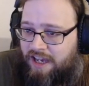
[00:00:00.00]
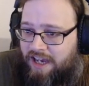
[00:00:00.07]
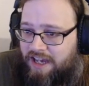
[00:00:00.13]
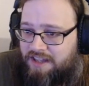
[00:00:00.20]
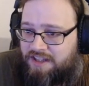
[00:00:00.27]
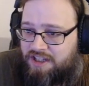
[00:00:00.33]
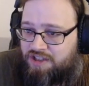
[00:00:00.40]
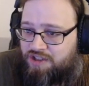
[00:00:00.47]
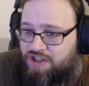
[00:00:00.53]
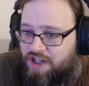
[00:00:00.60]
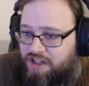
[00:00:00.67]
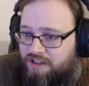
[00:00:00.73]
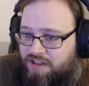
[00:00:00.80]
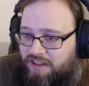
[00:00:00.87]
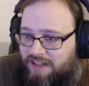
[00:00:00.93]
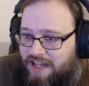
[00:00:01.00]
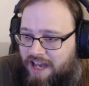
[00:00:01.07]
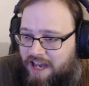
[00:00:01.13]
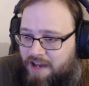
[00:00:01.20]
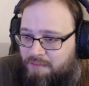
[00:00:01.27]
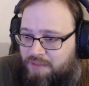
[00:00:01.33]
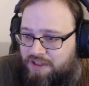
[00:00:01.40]
and then Junk
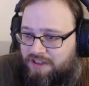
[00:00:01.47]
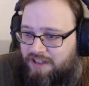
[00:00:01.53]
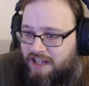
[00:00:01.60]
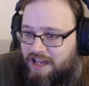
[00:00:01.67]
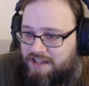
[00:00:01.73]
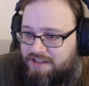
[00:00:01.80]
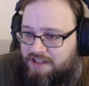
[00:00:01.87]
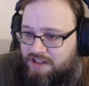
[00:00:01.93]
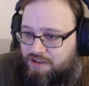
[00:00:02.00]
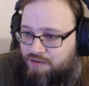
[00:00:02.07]
Lab Classic